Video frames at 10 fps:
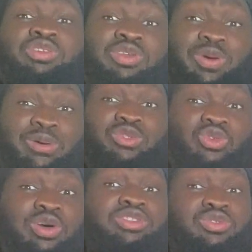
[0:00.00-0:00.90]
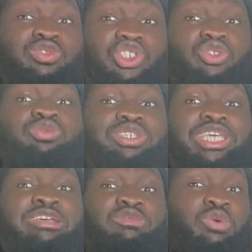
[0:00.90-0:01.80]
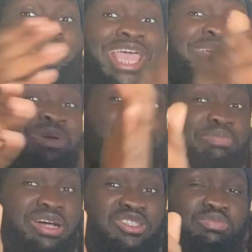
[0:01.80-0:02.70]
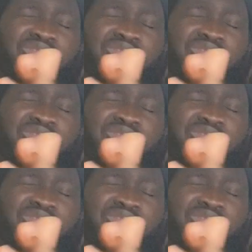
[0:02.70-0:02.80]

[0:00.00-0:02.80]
You know L2R2 in shooting games, bro. Aim and bust,